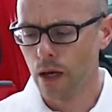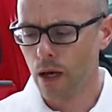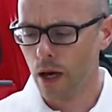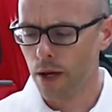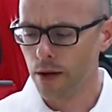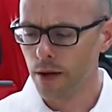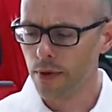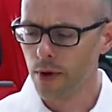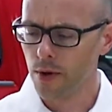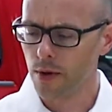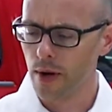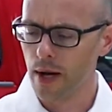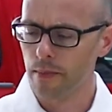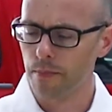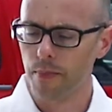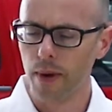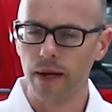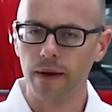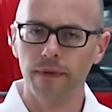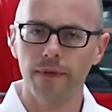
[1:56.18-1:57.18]
Another
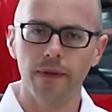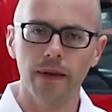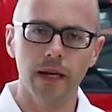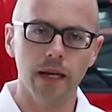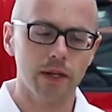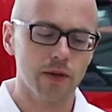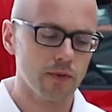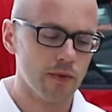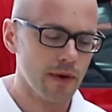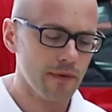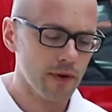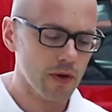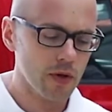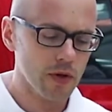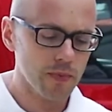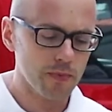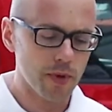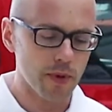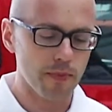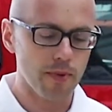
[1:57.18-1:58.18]
great benefit is
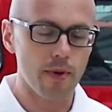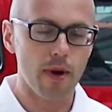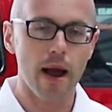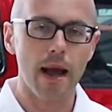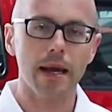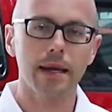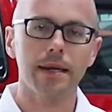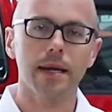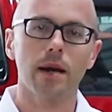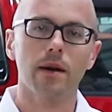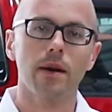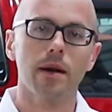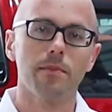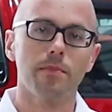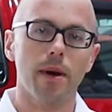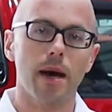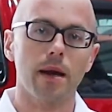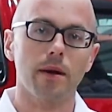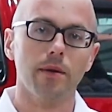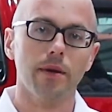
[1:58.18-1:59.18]
Revenol's proprietary
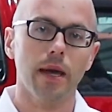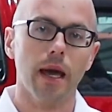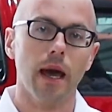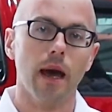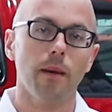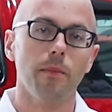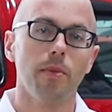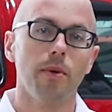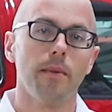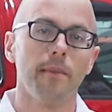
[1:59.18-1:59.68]
bottle cap.